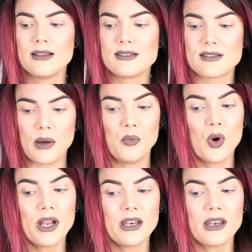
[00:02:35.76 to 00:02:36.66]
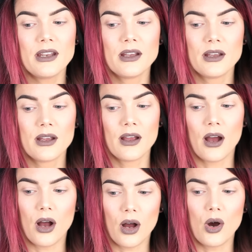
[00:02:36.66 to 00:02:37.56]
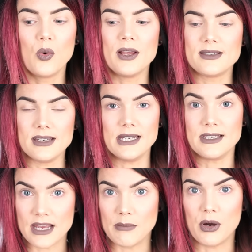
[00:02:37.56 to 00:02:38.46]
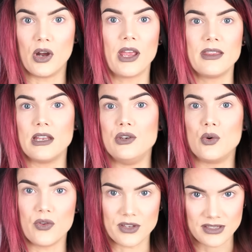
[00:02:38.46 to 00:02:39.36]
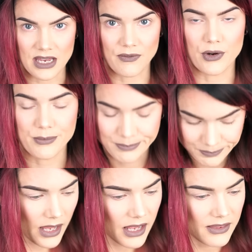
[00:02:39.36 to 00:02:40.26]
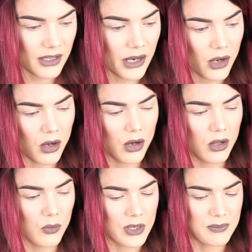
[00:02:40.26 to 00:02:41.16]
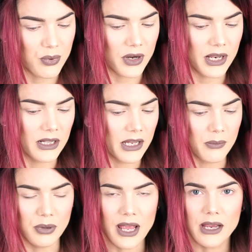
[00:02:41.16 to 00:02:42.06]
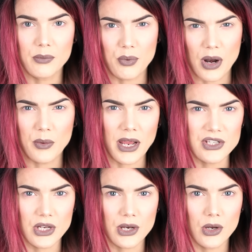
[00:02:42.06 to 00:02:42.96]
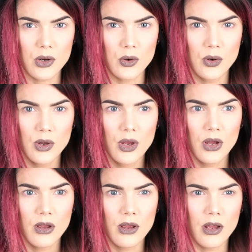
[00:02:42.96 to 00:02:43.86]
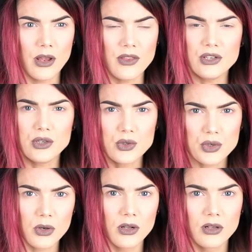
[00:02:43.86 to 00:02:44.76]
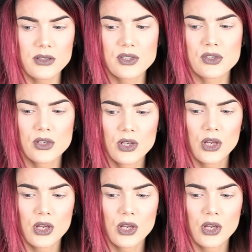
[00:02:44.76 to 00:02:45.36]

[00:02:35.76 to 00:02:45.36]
someone always need a tampon, and then you're the savior. And then I always bring like a black brown eyeshadow, the neutrals,